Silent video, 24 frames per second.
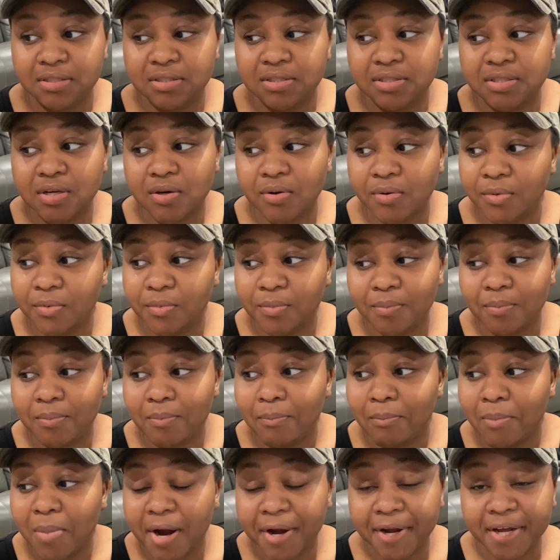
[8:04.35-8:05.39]
don't
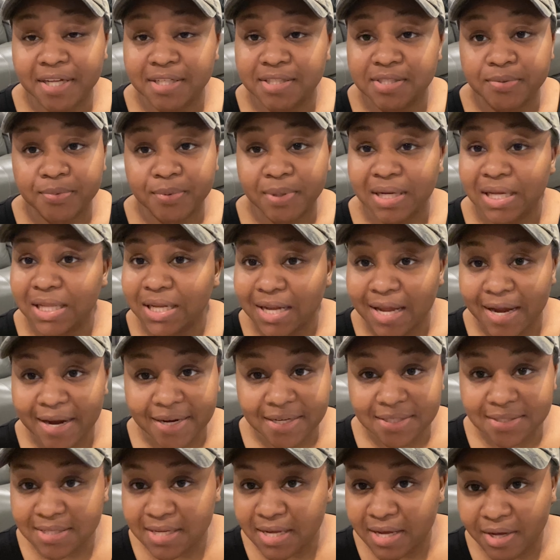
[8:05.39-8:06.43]
market to a
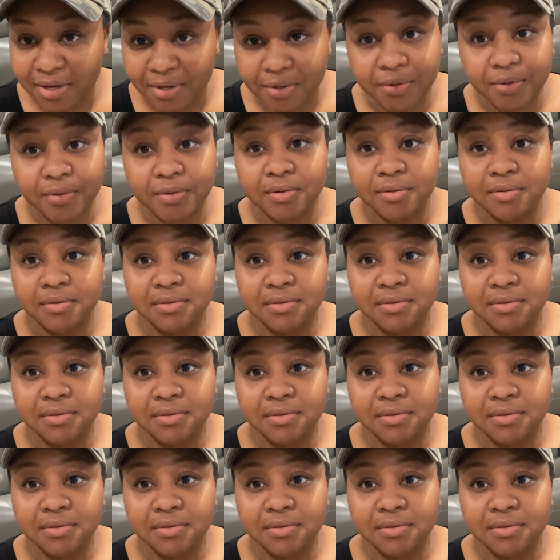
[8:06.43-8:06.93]
clientele